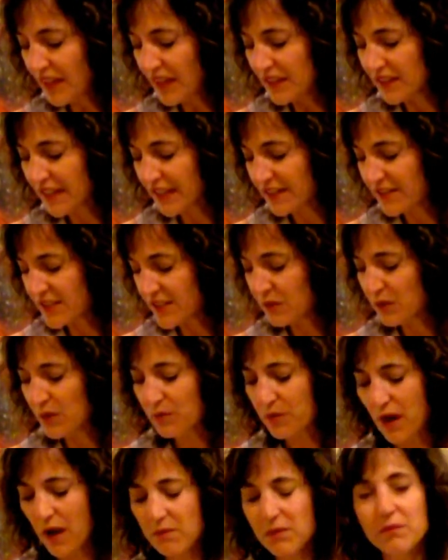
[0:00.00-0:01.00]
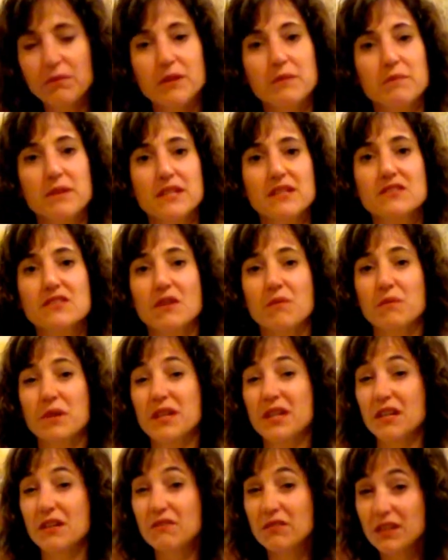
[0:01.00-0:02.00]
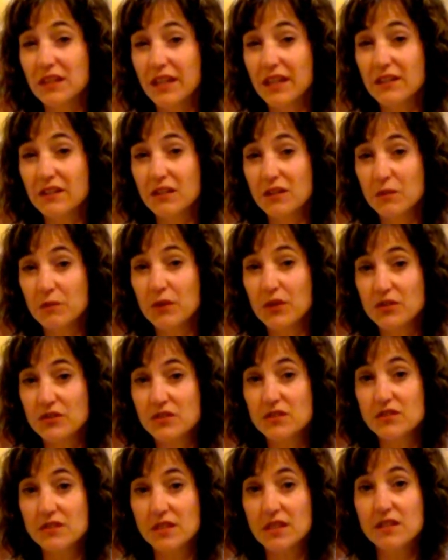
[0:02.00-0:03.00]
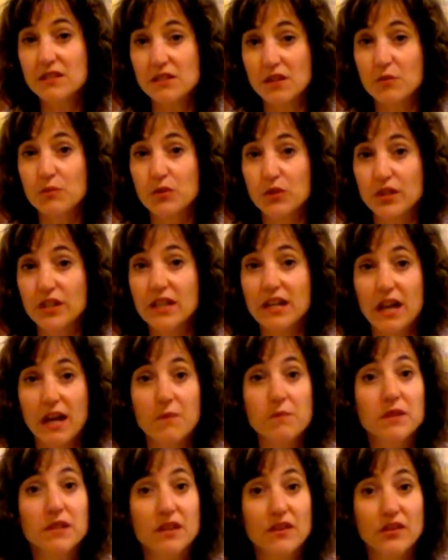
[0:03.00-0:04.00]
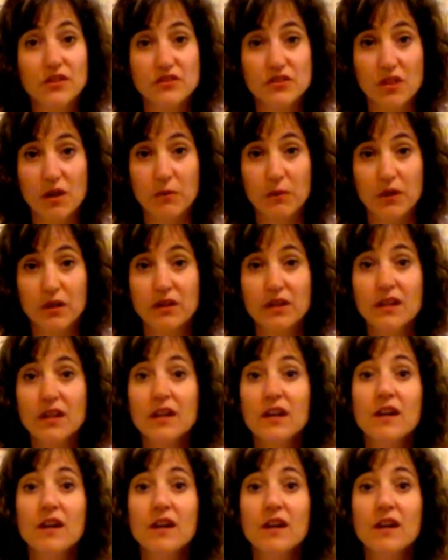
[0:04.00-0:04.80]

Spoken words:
lastly would probably be some heat-related emergencies are pretty common in the summer.